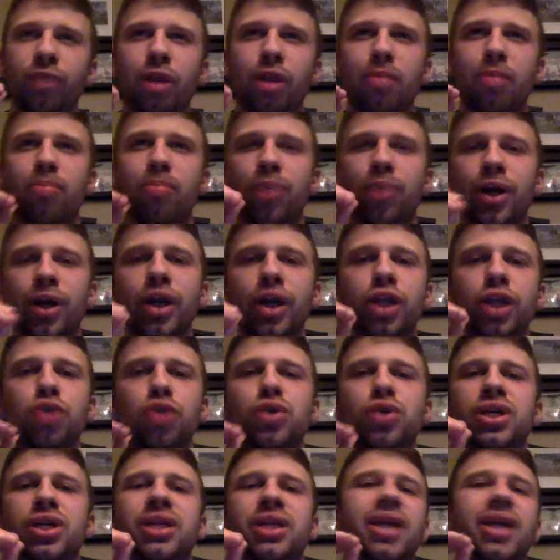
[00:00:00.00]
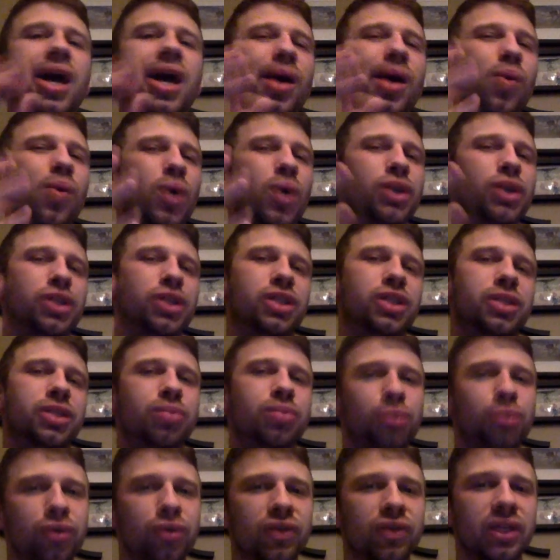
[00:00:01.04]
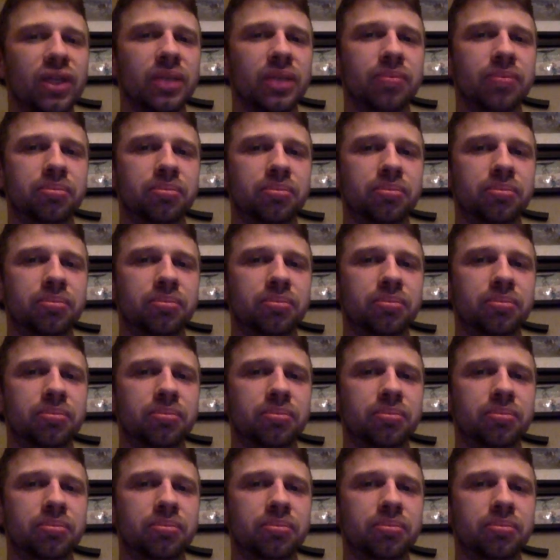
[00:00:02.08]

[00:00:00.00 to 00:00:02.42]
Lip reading: But you cannot watch this movie